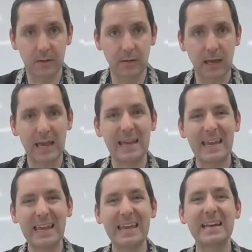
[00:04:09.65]
Okay,
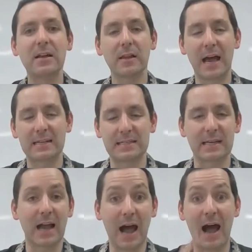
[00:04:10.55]

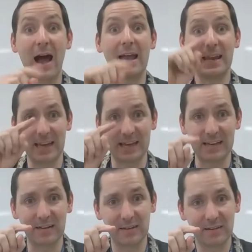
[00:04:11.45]
inelastic,
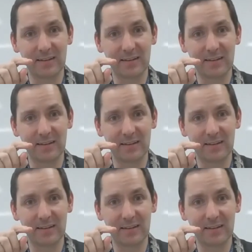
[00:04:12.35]
I-N-E-L-A-S-T-I-C,